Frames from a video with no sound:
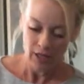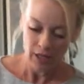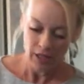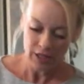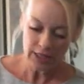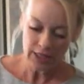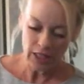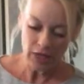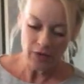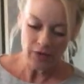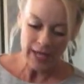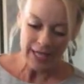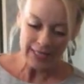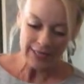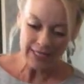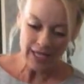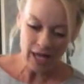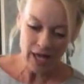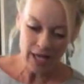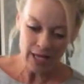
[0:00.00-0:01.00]
So at
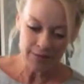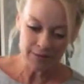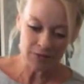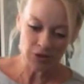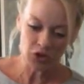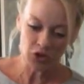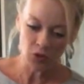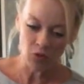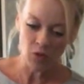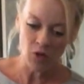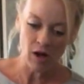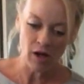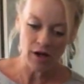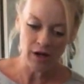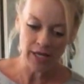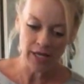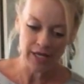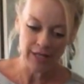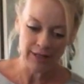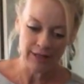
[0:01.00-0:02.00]
times you're
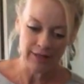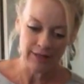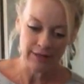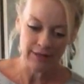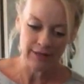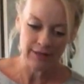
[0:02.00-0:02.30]
walking